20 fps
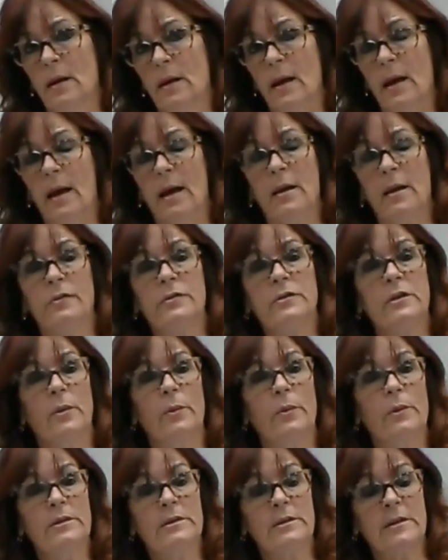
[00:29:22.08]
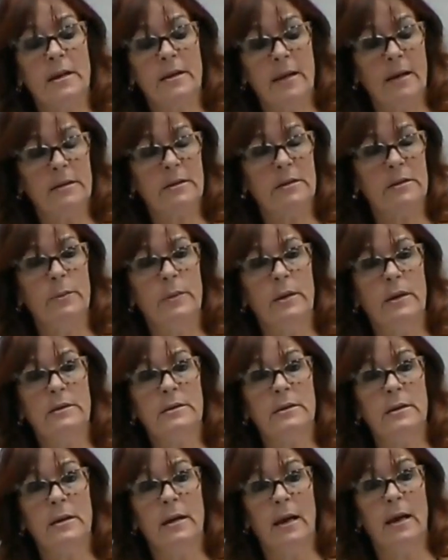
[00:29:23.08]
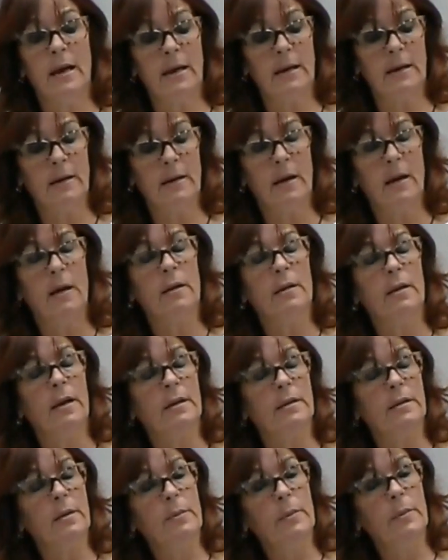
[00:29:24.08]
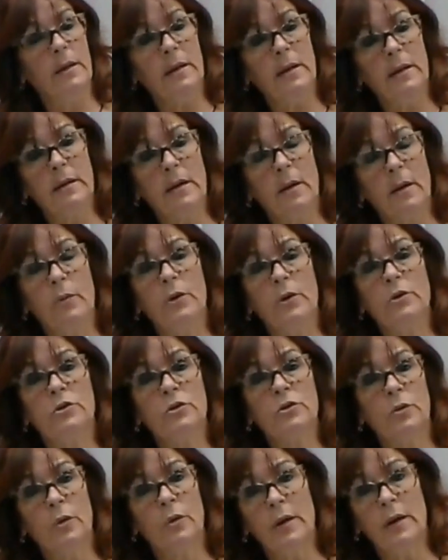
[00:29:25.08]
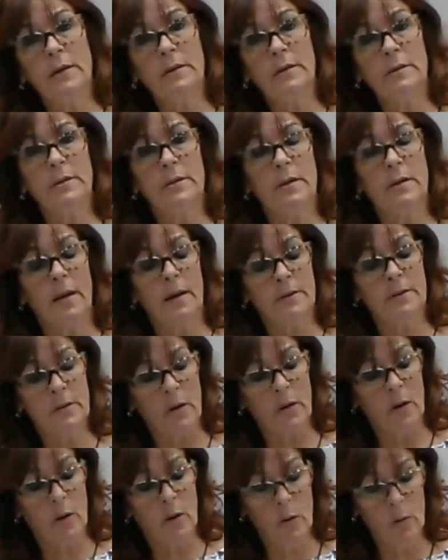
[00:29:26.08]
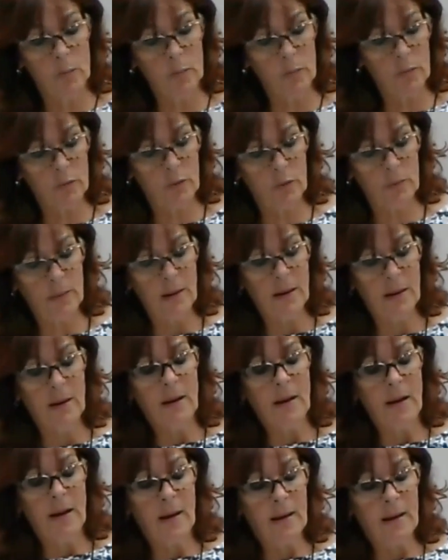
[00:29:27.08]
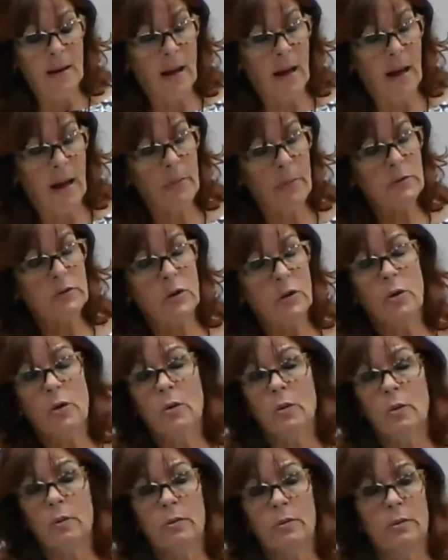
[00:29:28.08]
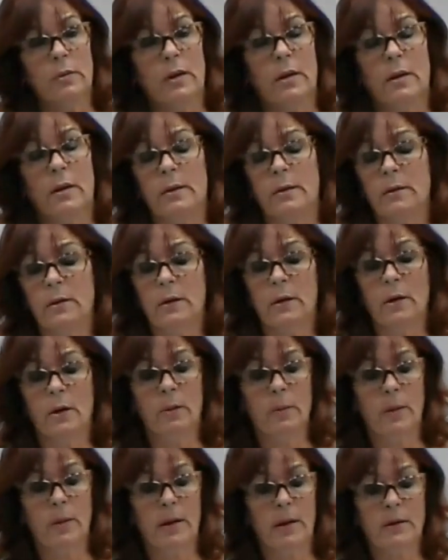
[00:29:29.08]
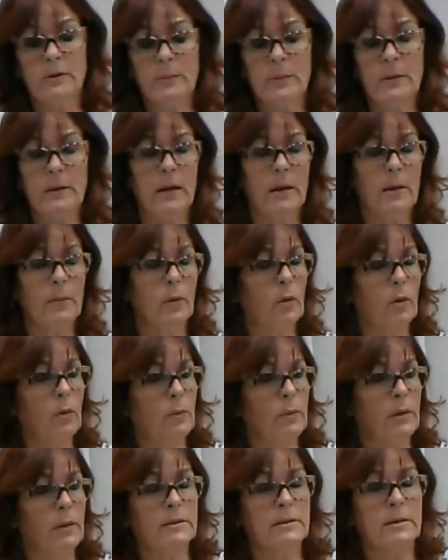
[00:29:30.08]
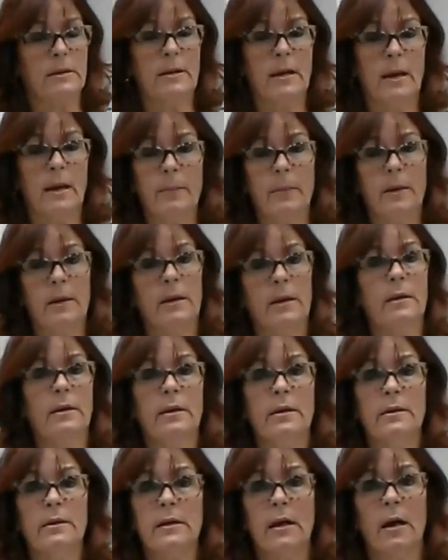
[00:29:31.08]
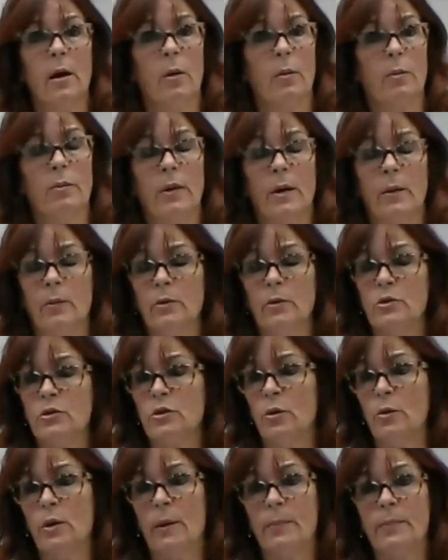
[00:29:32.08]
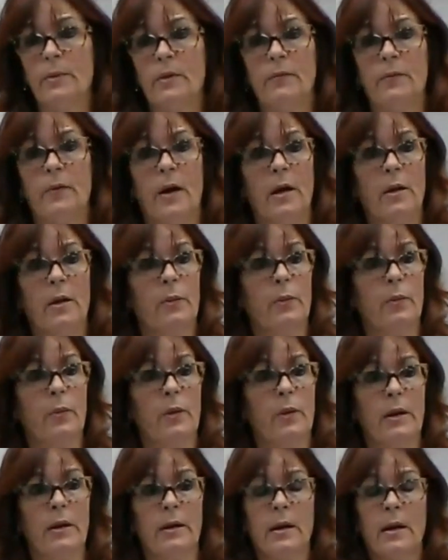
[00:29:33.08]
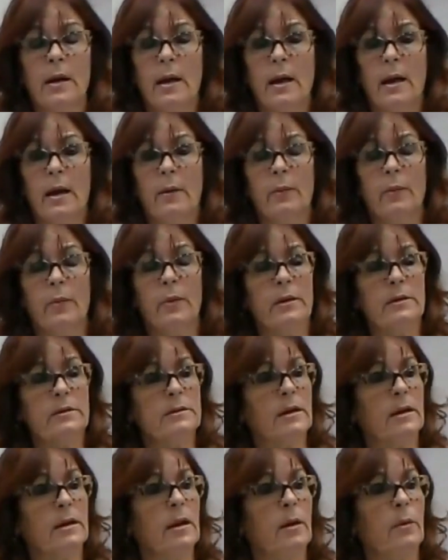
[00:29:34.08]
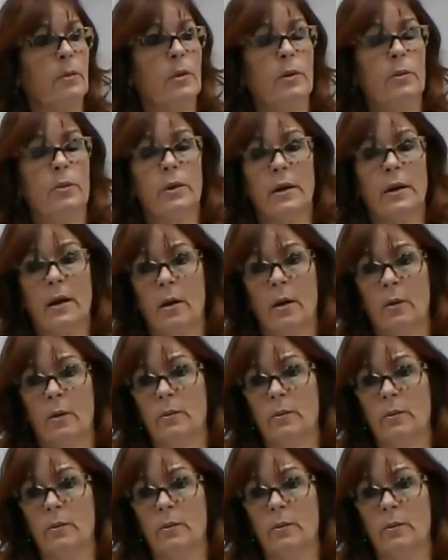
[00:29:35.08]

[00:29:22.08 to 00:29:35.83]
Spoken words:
And if someone said that to me today, like the meeting that we joined as our home group, I was home. And, my husband came home and he said that meeting needs help. And we showed up the following week and we said that we would help.